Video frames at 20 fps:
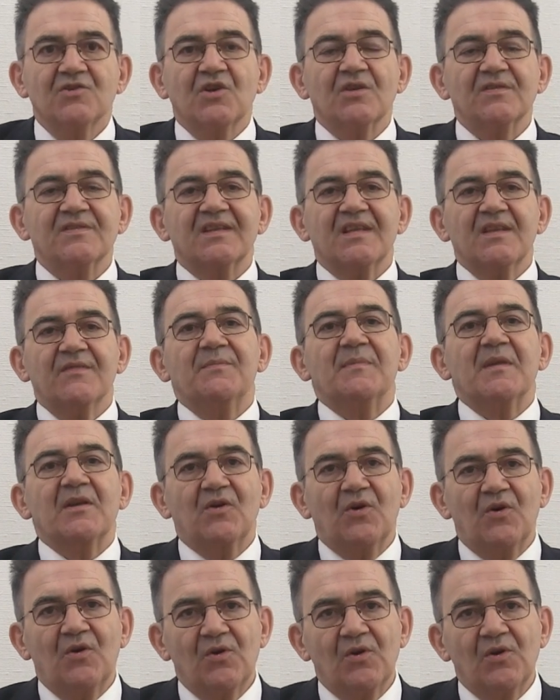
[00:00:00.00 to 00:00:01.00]
just give me
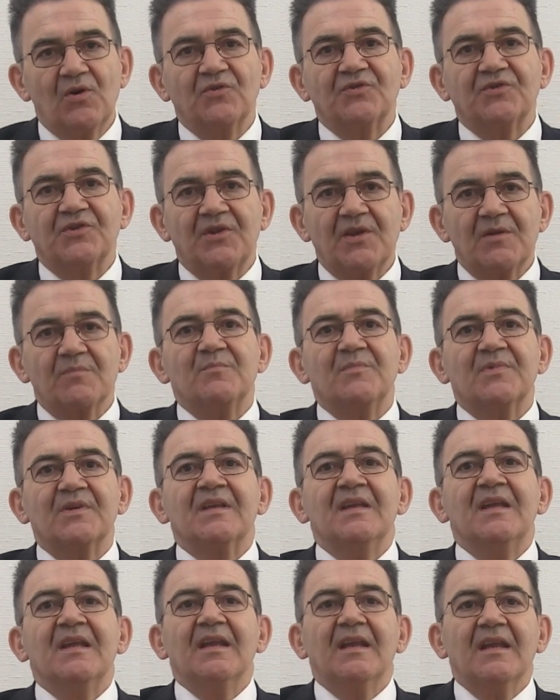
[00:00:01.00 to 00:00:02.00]
a call on the
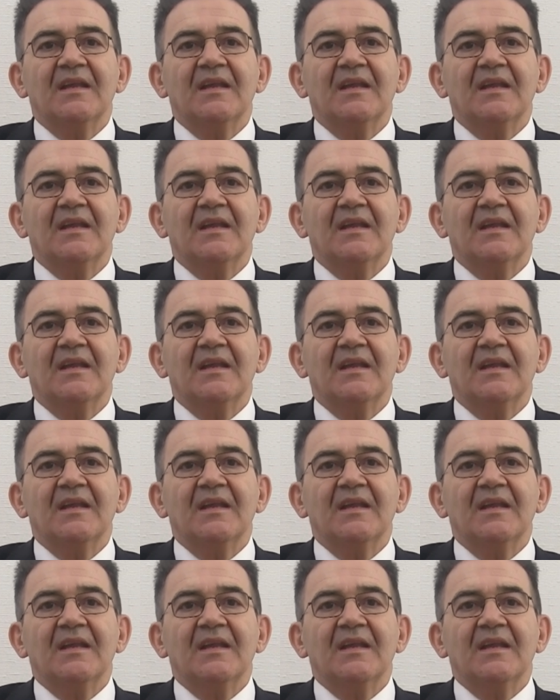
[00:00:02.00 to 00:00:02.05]
number